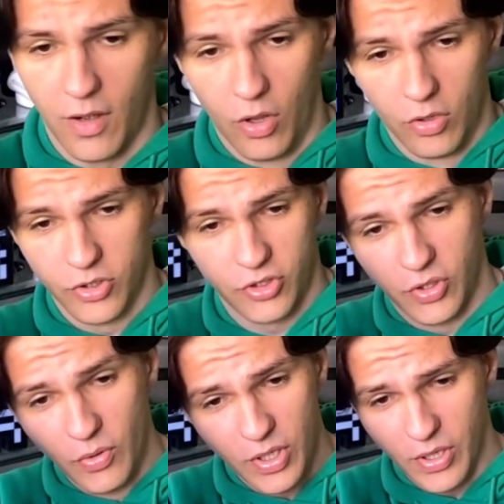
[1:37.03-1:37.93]
whole
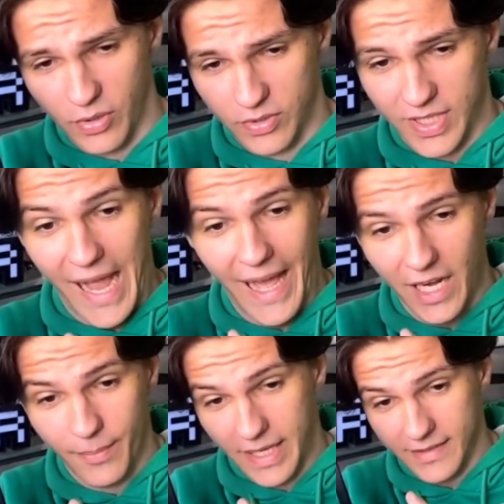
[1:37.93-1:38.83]
studio to
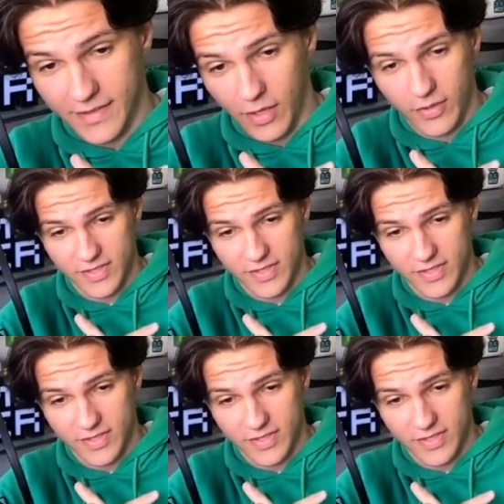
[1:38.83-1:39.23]
animate those